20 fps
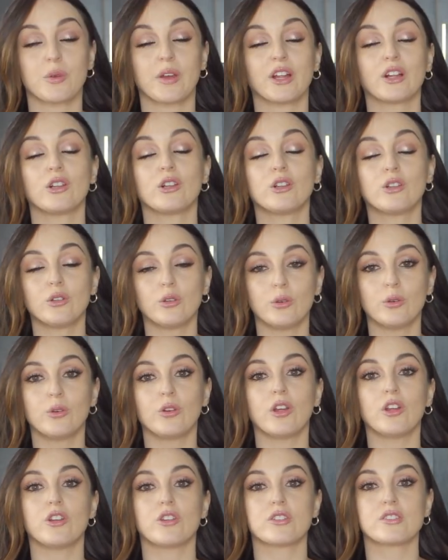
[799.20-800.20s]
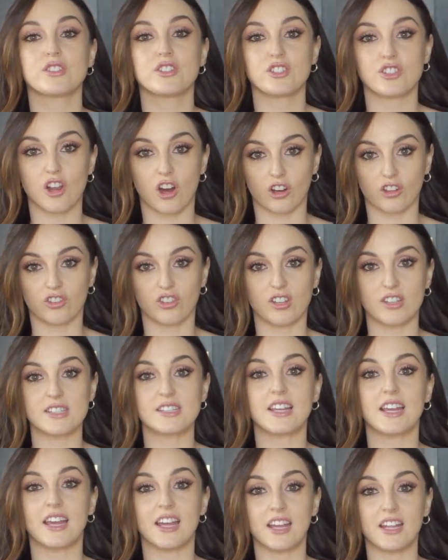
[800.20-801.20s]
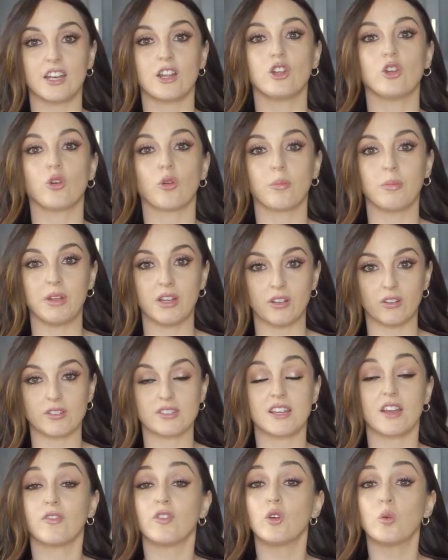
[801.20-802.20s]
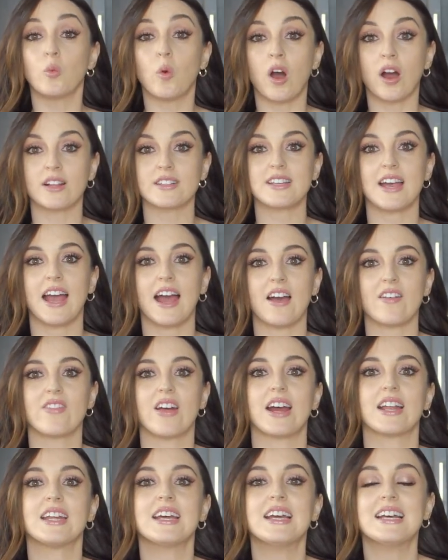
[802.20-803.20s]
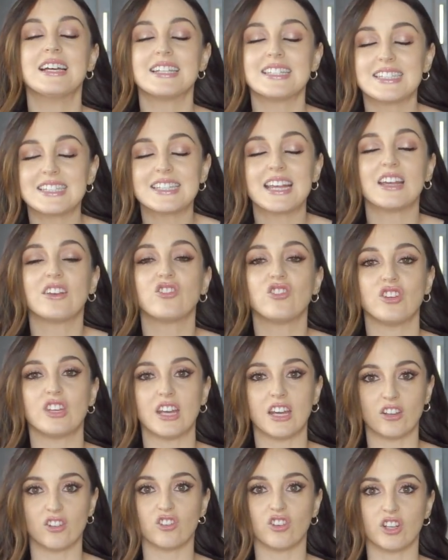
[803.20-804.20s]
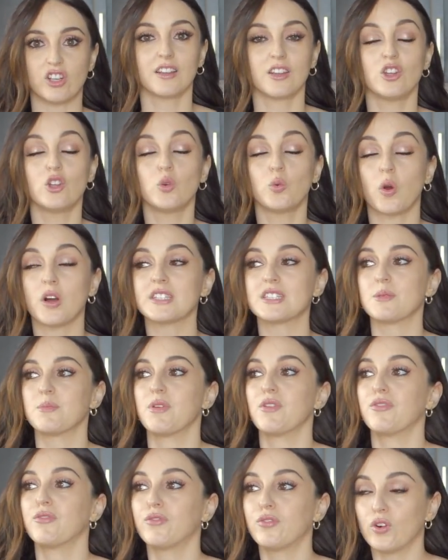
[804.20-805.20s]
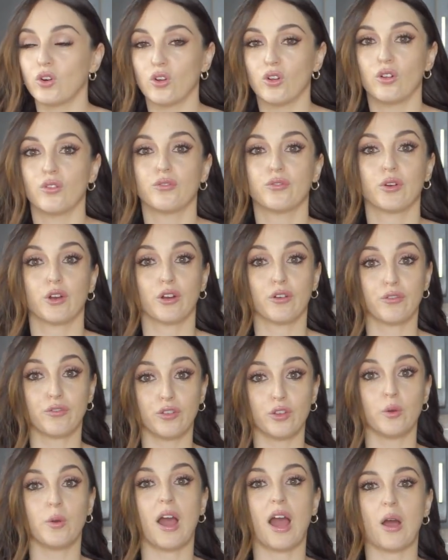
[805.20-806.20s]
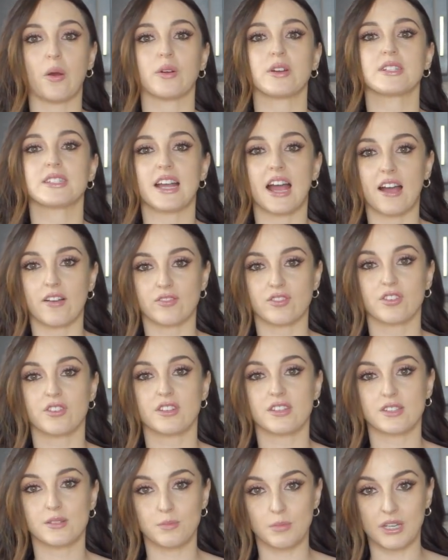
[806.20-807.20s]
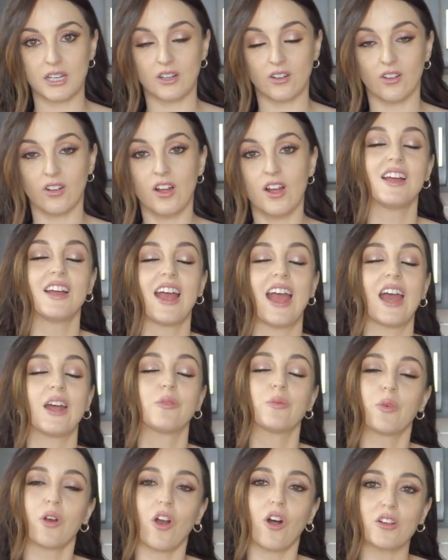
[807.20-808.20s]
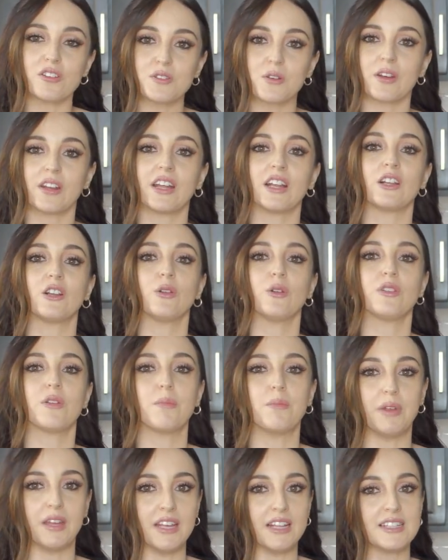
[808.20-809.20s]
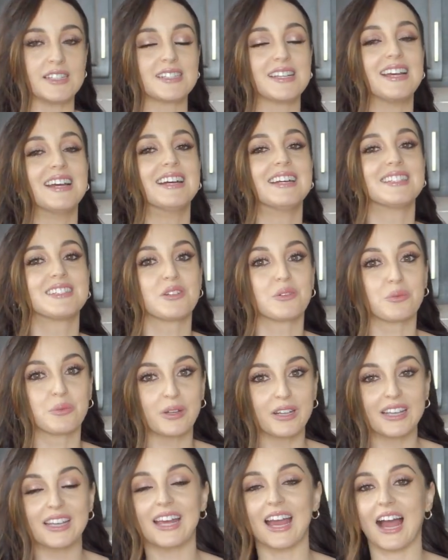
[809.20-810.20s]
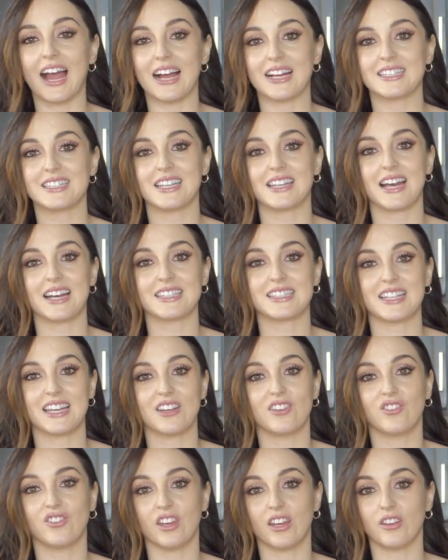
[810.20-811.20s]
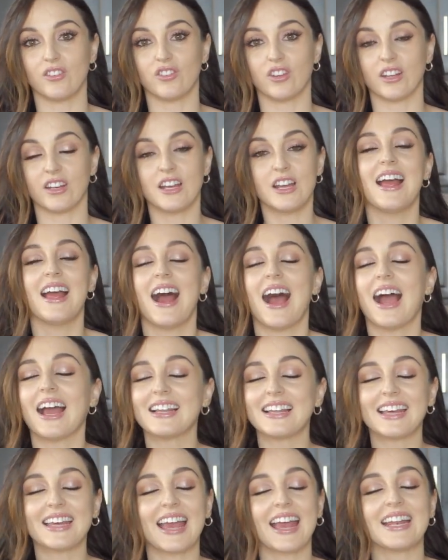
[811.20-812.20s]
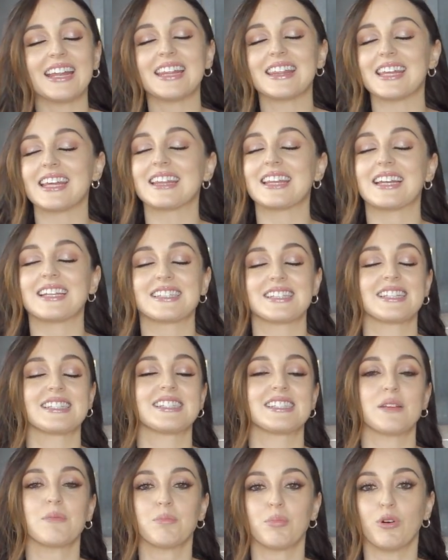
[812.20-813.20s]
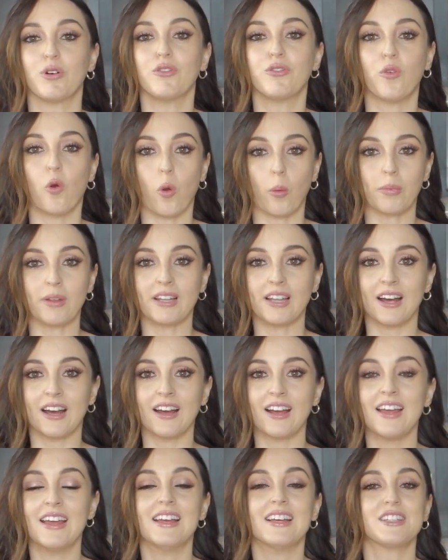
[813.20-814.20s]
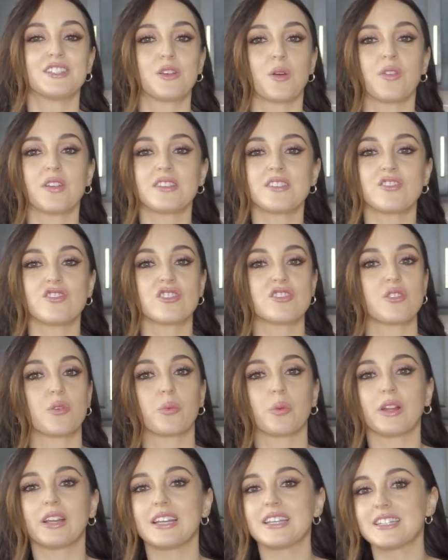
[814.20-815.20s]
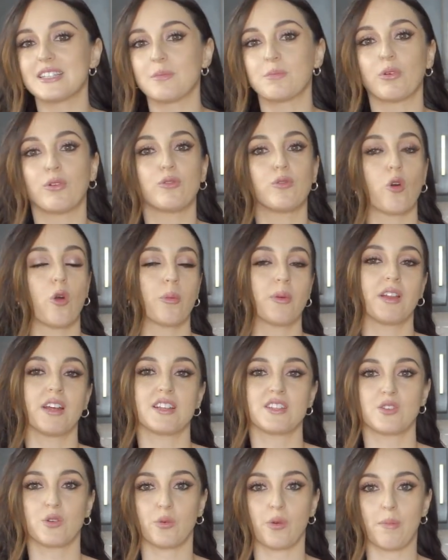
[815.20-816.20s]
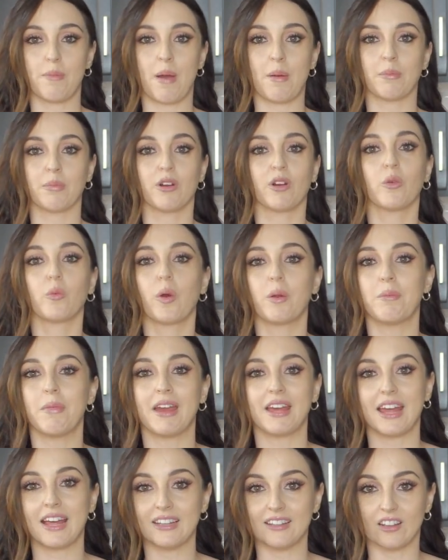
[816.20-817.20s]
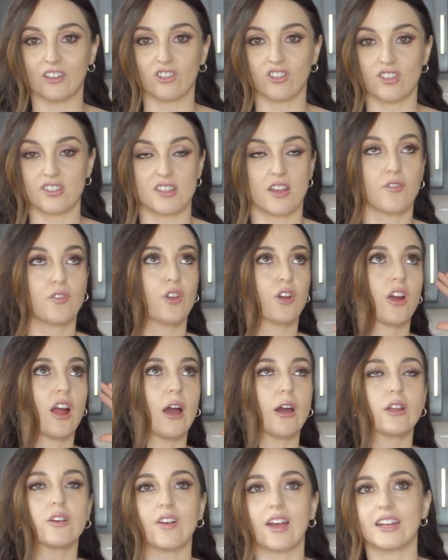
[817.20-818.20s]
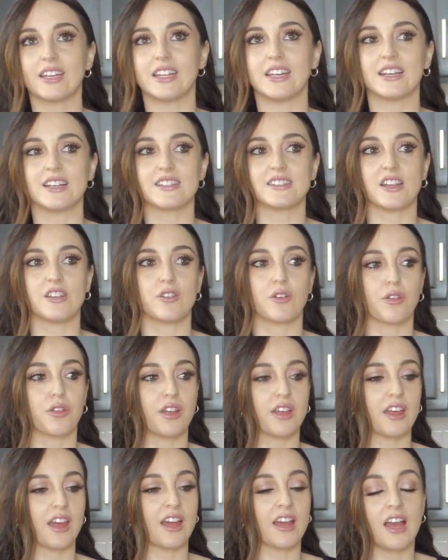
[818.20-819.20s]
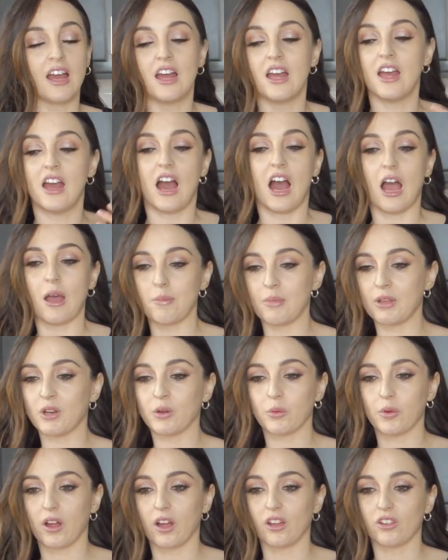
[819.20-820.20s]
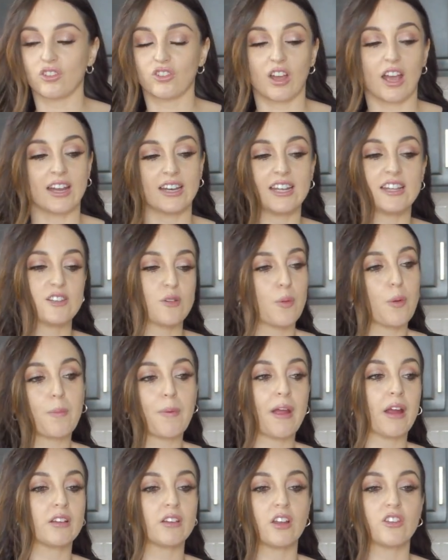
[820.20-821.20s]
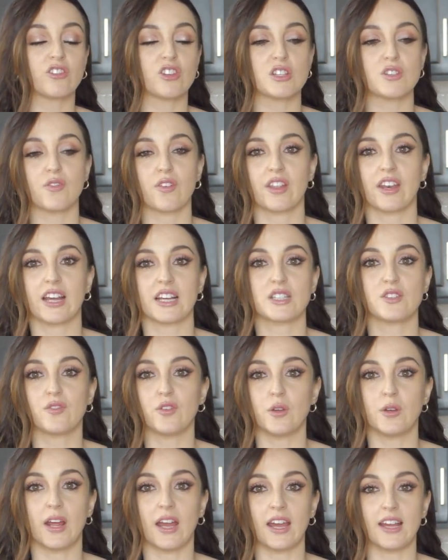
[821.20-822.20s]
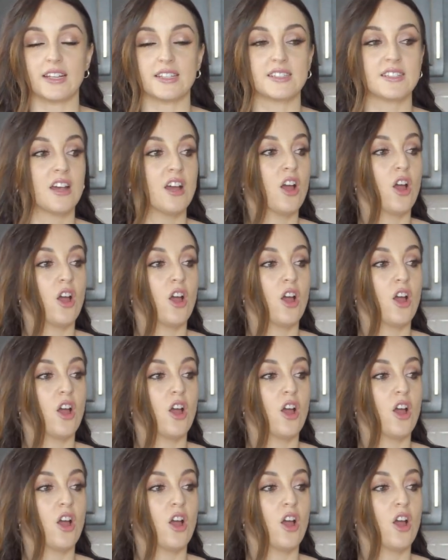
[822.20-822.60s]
include your starches in your meals if you want to have that satiation. You want to be full for a few hours after this meal. And we're also going to include the beans to really add to that satiation. I like anything that is a simple formula. So this is just a really simple formula to remember when making lunches. If you're out of ideas and you're thinking, I'm in a rush, I need to prepare lunches for the next few days,